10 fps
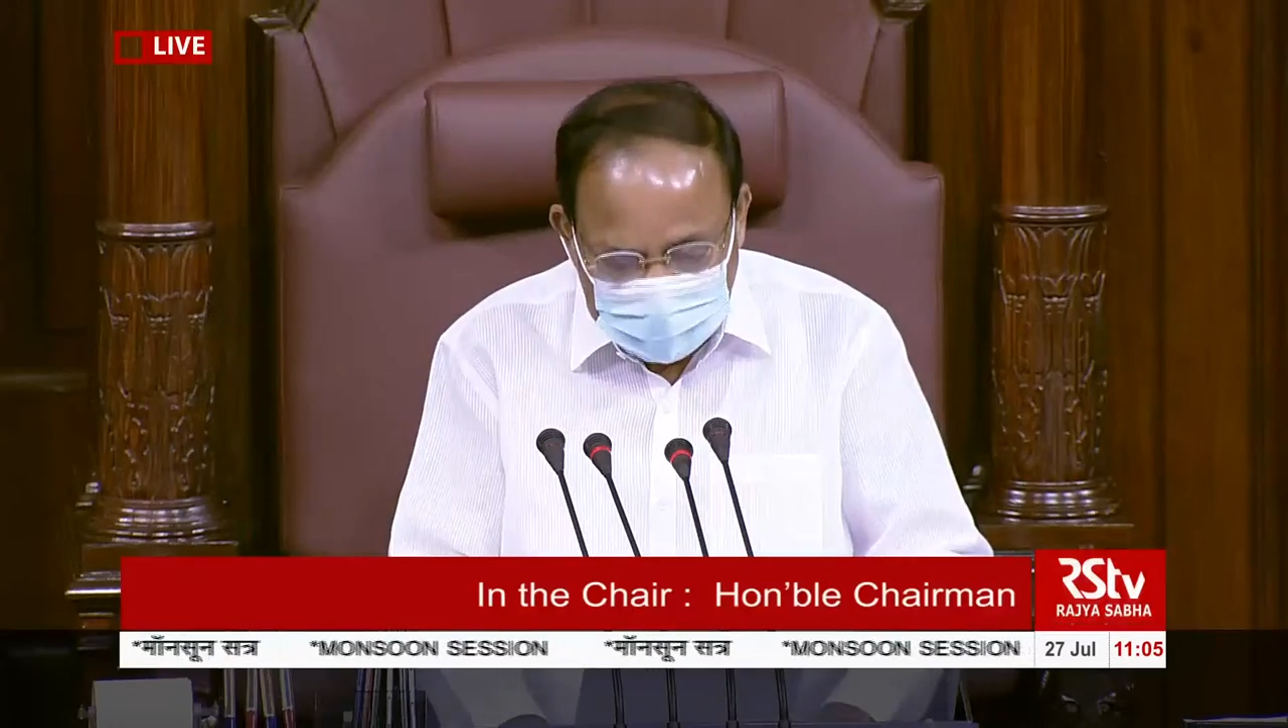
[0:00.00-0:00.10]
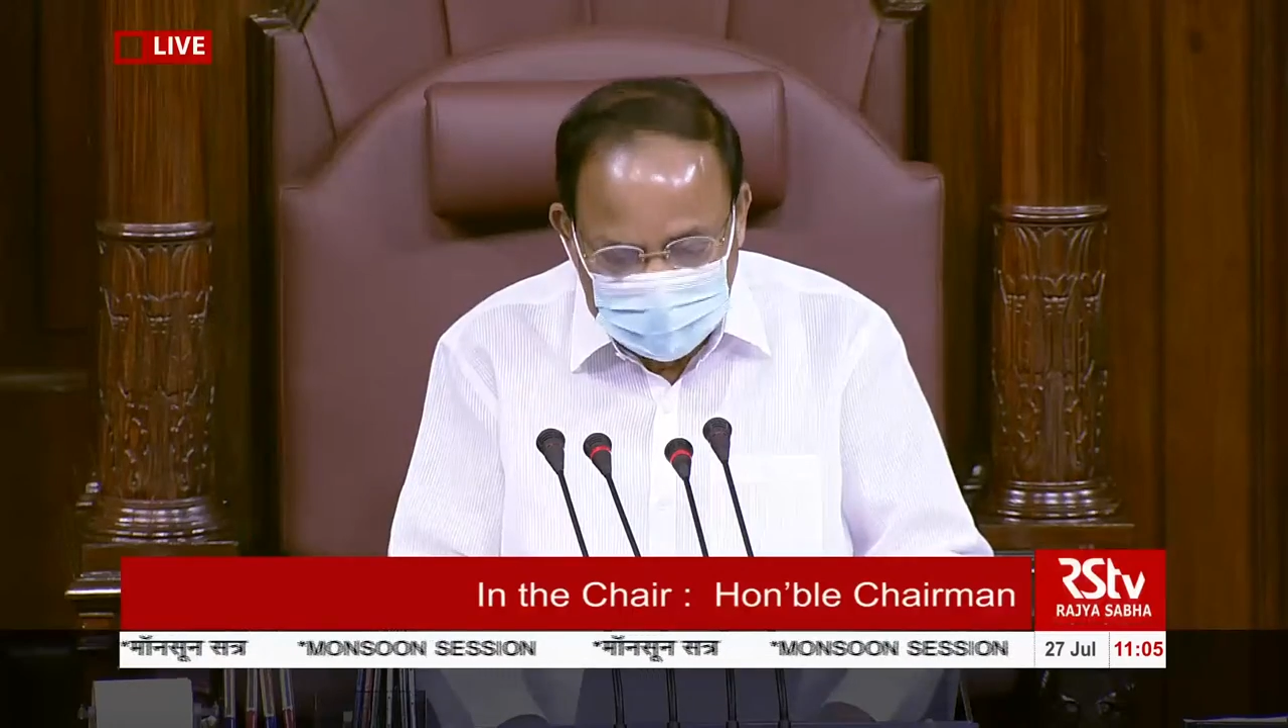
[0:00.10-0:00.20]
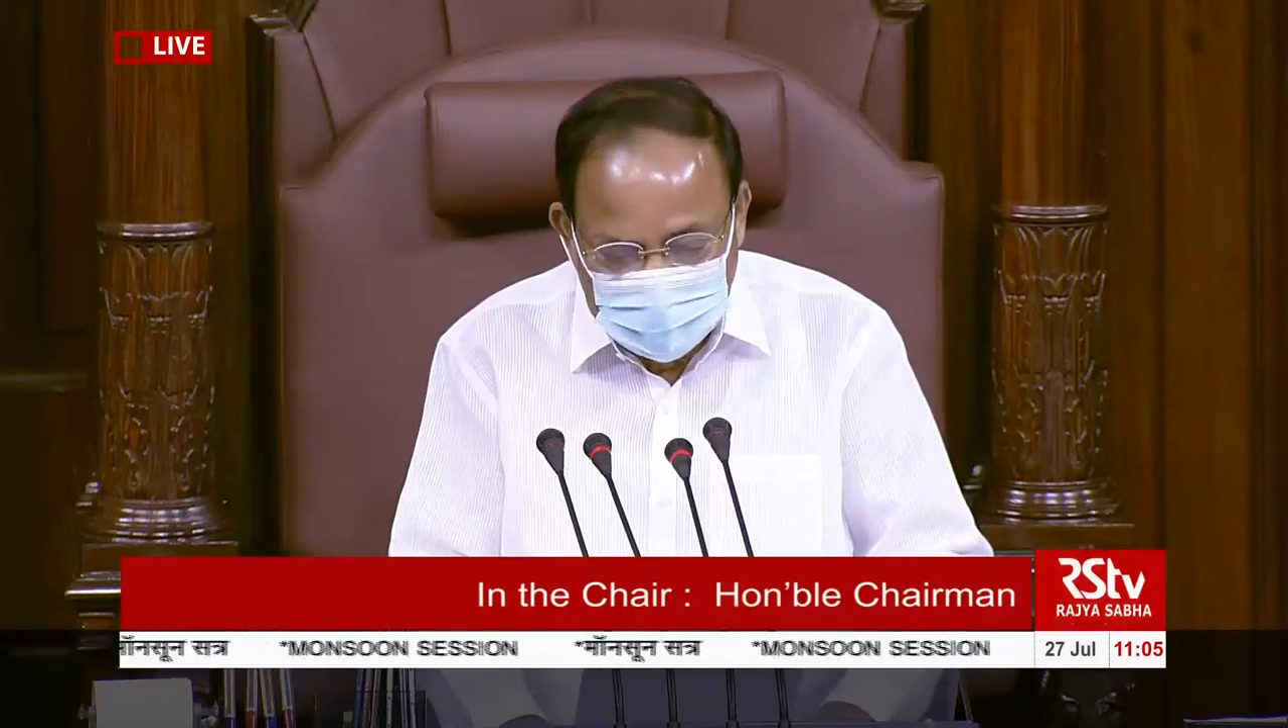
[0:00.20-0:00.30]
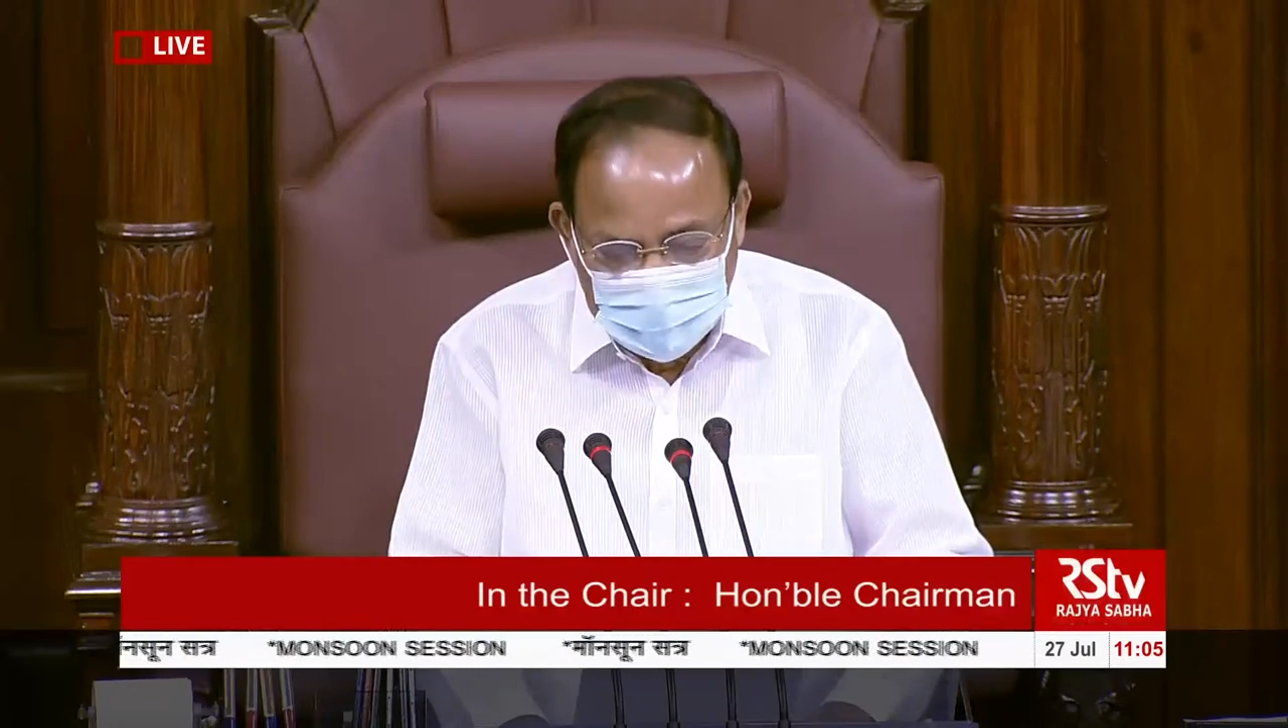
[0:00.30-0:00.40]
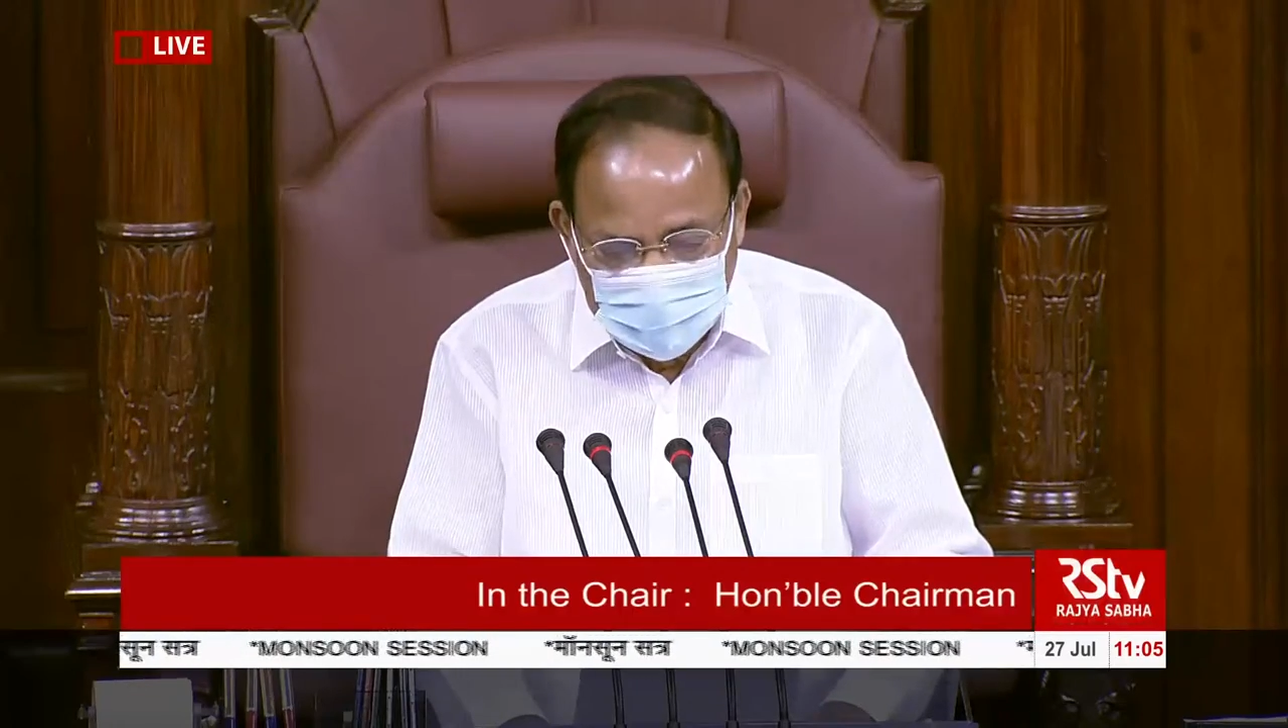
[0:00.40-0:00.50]

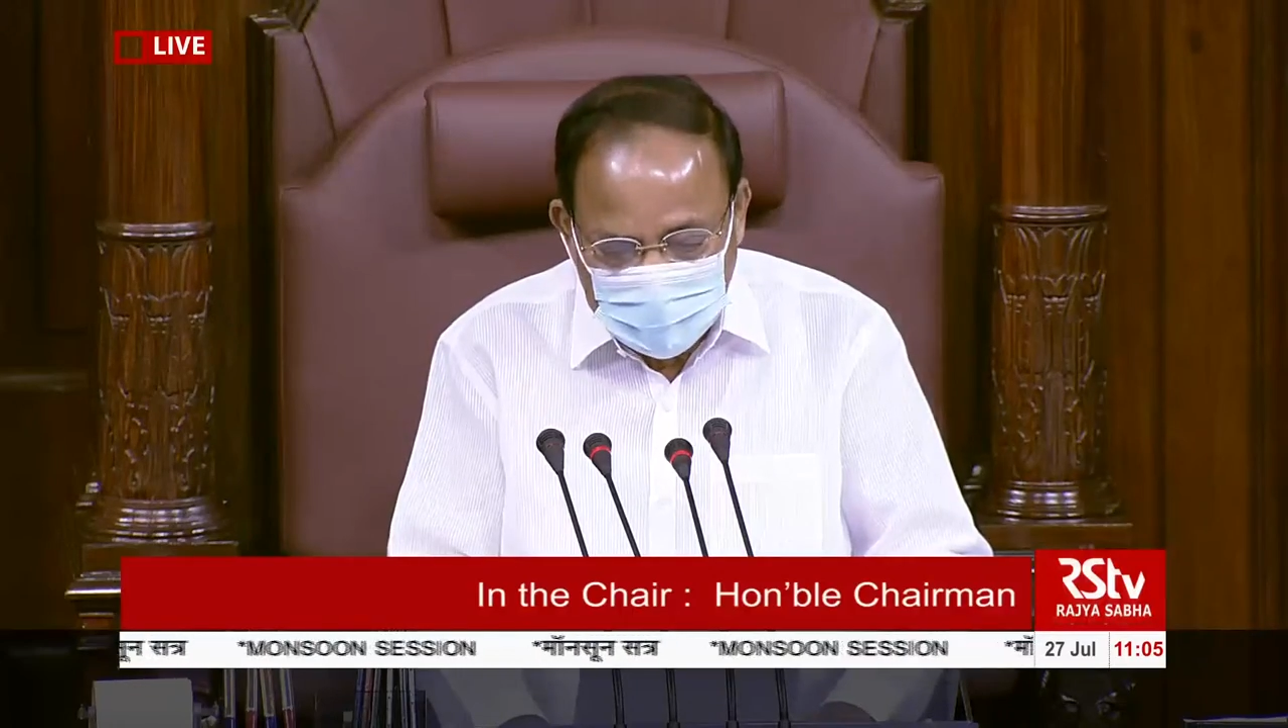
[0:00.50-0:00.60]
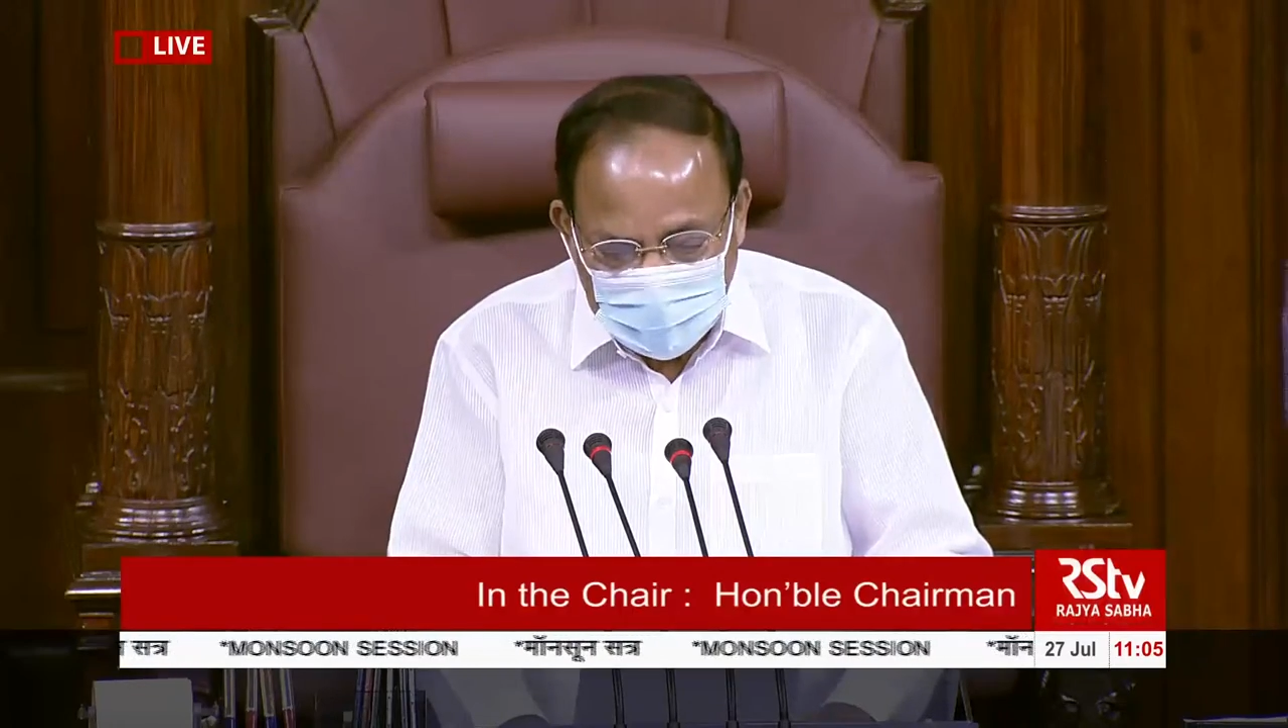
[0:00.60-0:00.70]
temple,